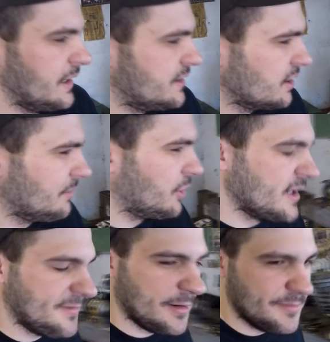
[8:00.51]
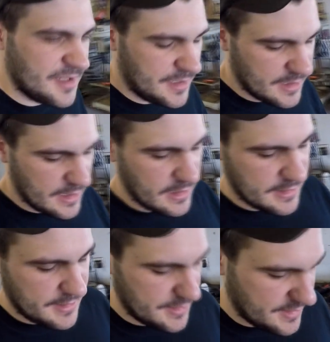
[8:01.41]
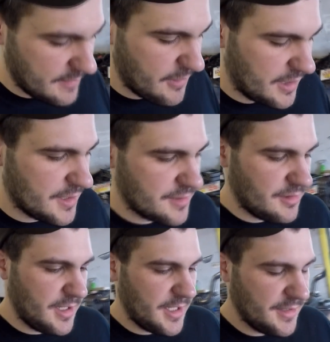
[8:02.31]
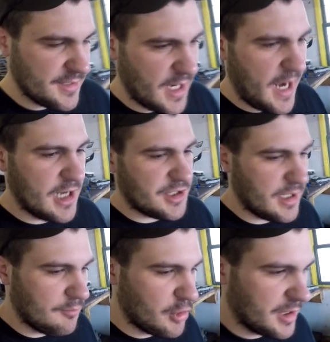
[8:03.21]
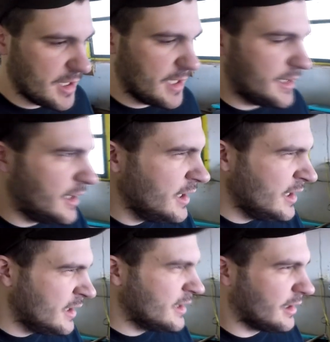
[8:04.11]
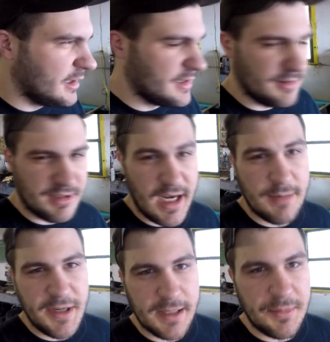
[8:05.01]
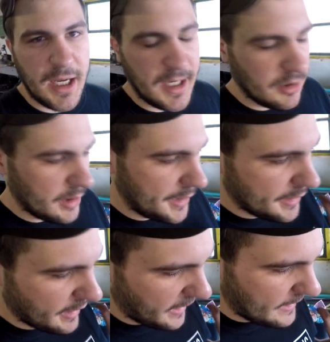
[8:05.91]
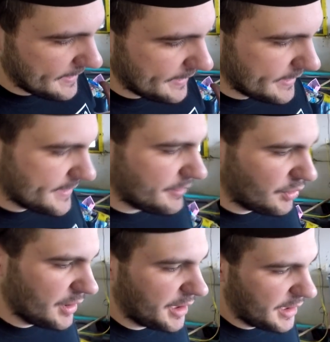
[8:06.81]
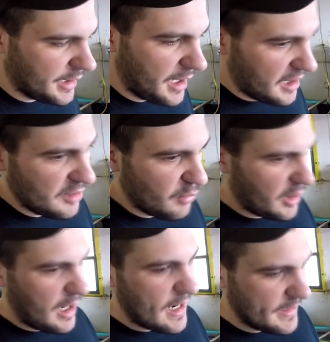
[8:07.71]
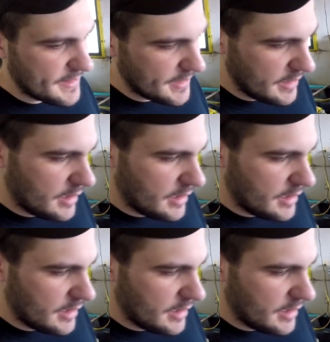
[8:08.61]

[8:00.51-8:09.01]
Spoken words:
took a break from the Civic yesterday, this hatch that I'm working on, because it was kind of making me angry and I didn't really get anywhere on it.